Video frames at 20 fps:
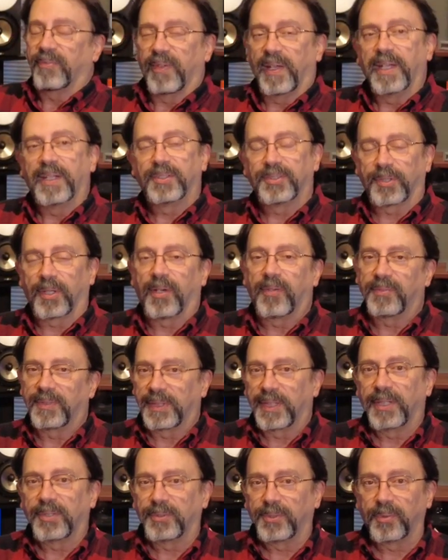fans off to
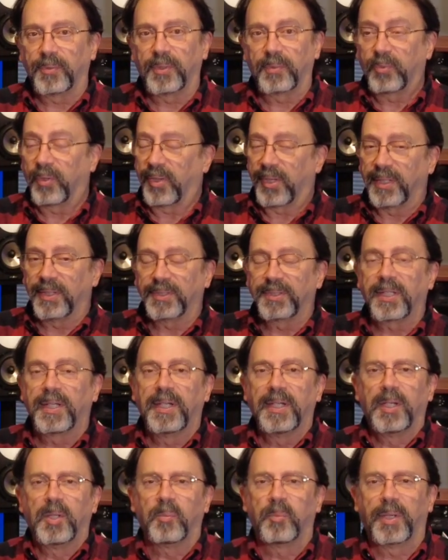get to it with this,
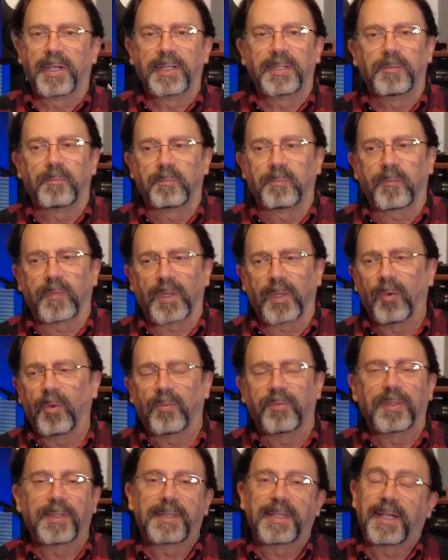but
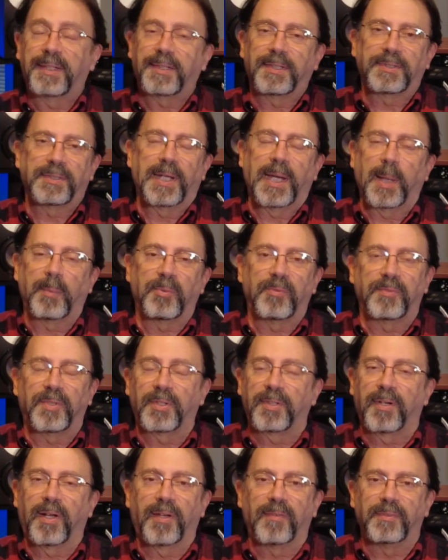hopefully that doesn't happen
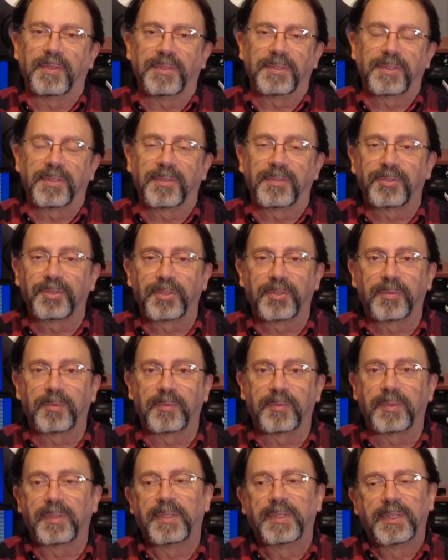very often, so you shouldn't
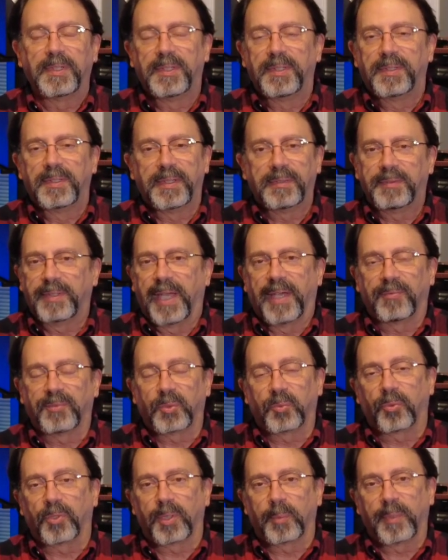have
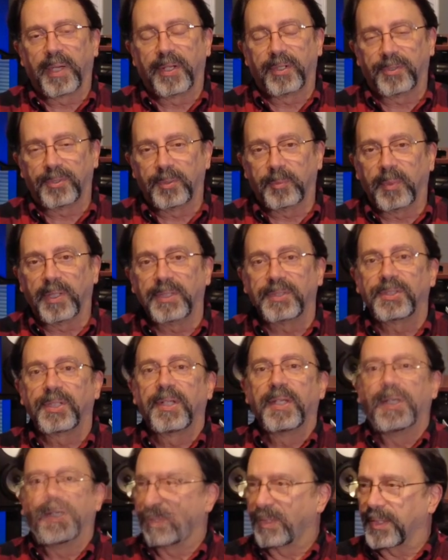to worry about it too much.
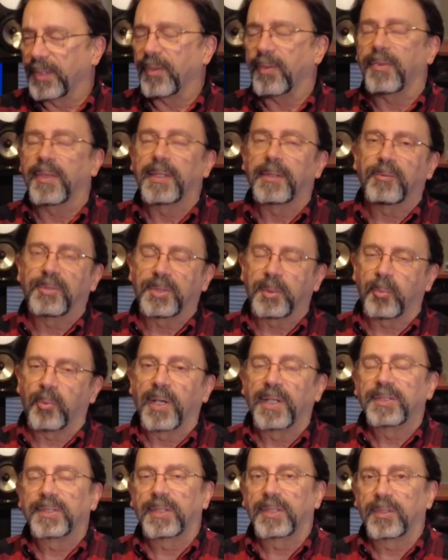The other thing that was
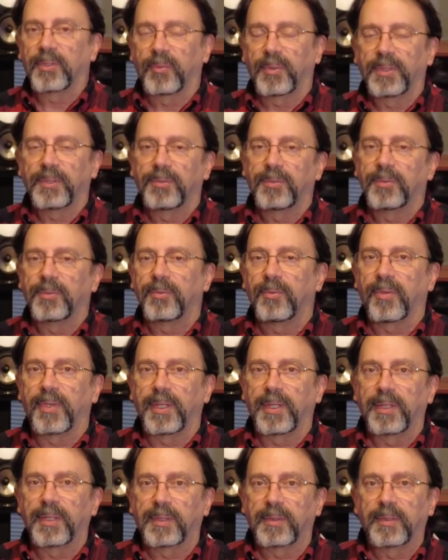surprising going to
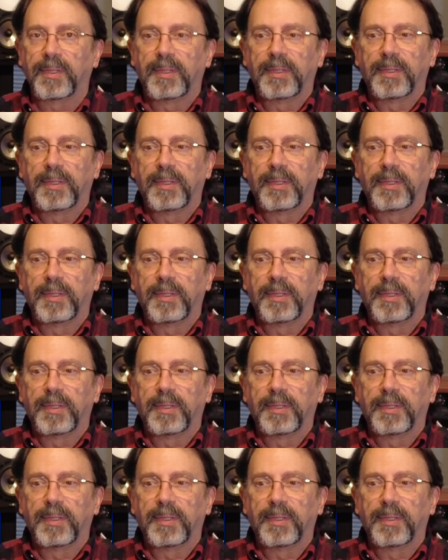the